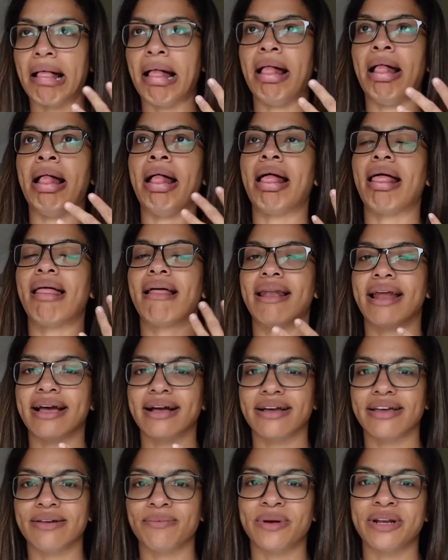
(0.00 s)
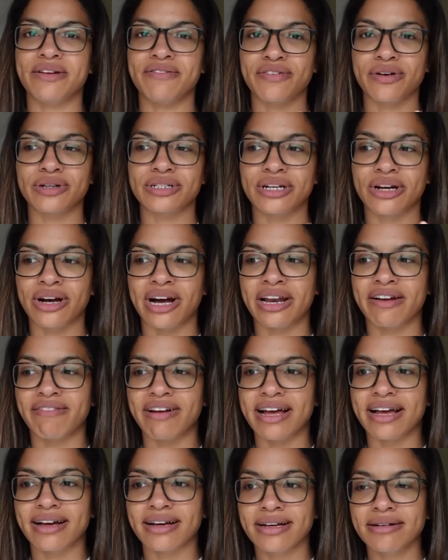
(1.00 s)
uh, like when you've got to kind of
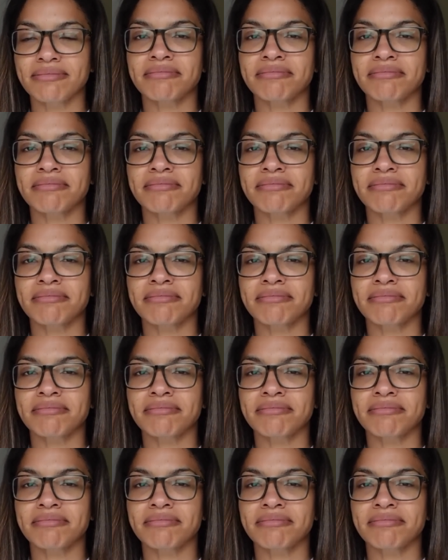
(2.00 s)
like